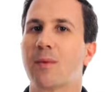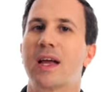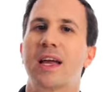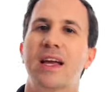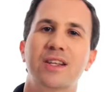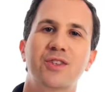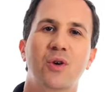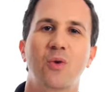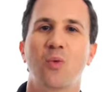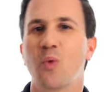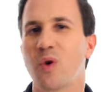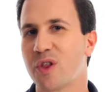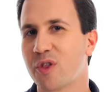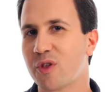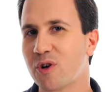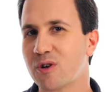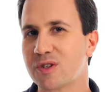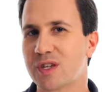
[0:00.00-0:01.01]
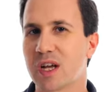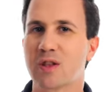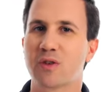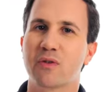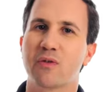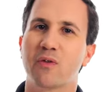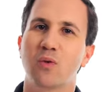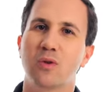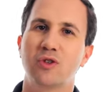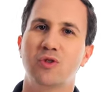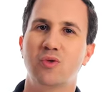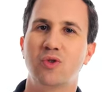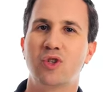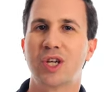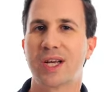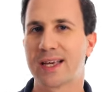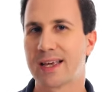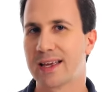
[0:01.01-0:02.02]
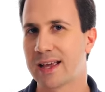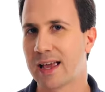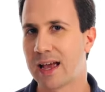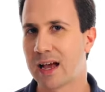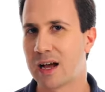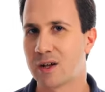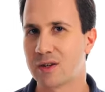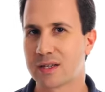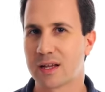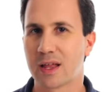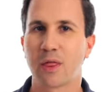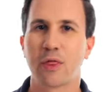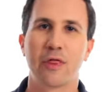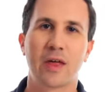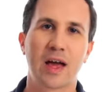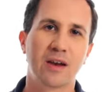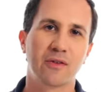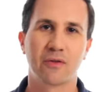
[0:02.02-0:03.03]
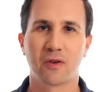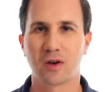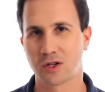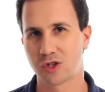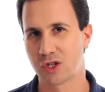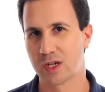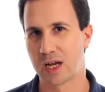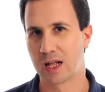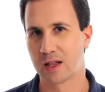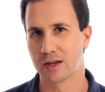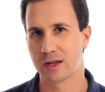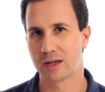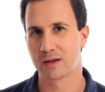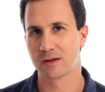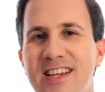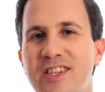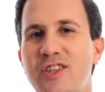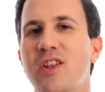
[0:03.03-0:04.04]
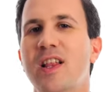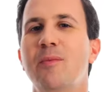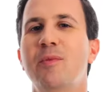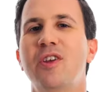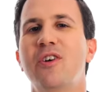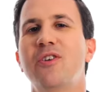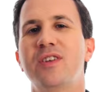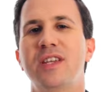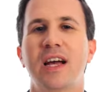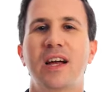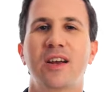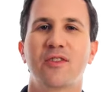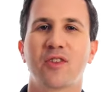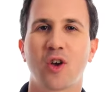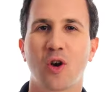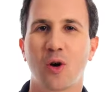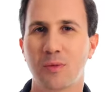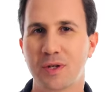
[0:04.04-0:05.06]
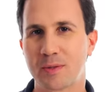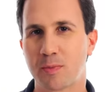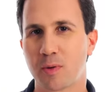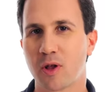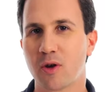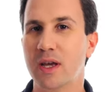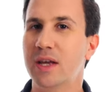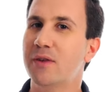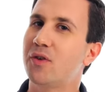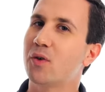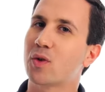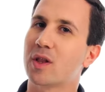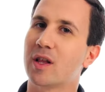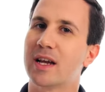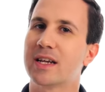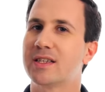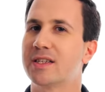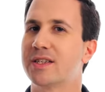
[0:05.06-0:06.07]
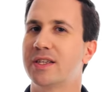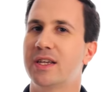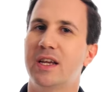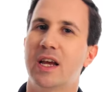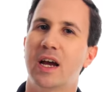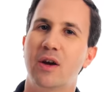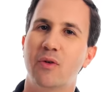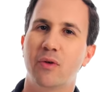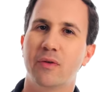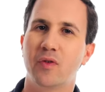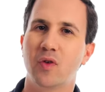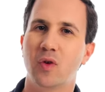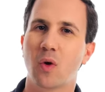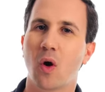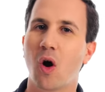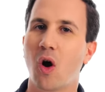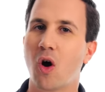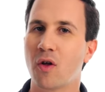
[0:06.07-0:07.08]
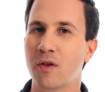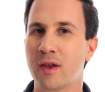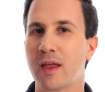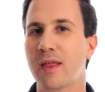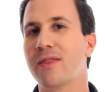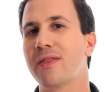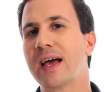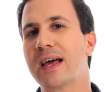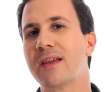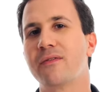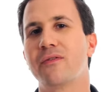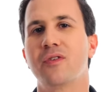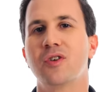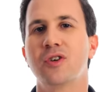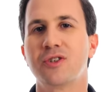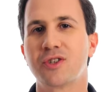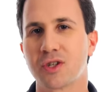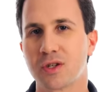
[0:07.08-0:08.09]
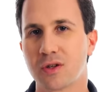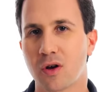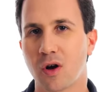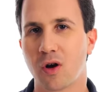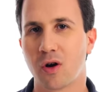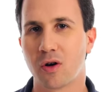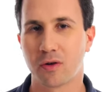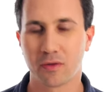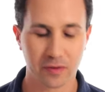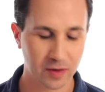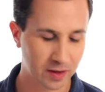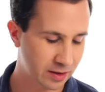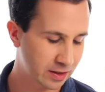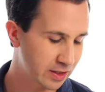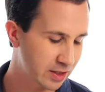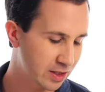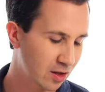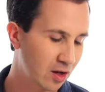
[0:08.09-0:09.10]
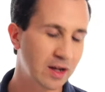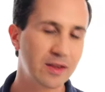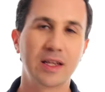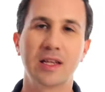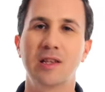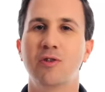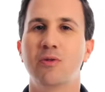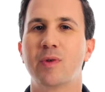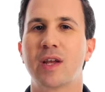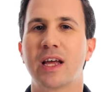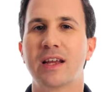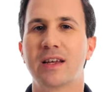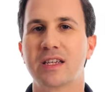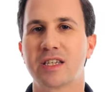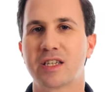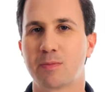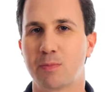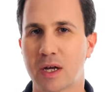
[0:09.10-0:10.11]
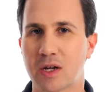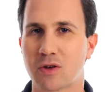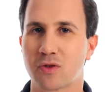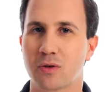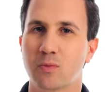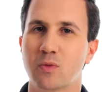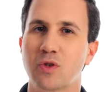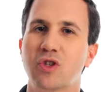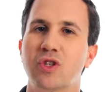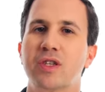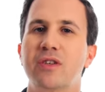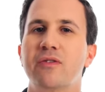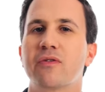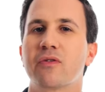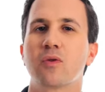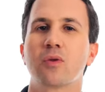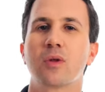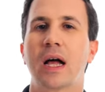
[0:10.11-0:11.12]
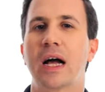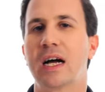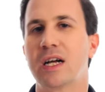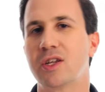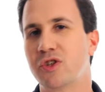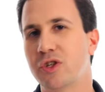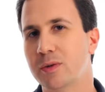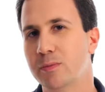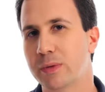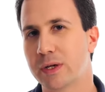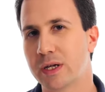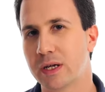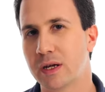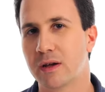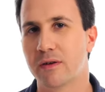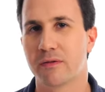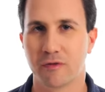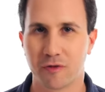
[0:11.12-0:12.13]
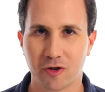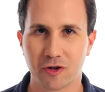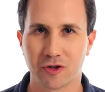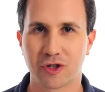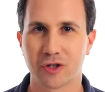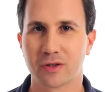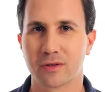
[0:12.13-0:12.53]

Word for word: my hands on one of those, I look forward to checking out that functionality. So let me know down in the comments below if you would like to see a review on that version of this light, the Lumin8 Spectrum, which is the full RGB version.